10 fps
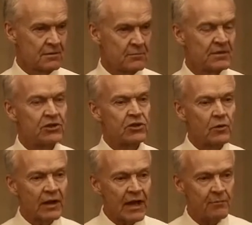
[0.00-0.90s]
But then you know
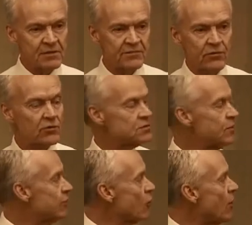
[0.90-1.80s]
what happens, folks?
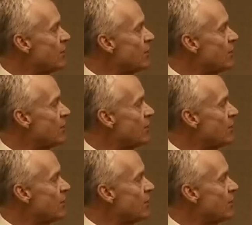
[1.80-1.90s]
We grow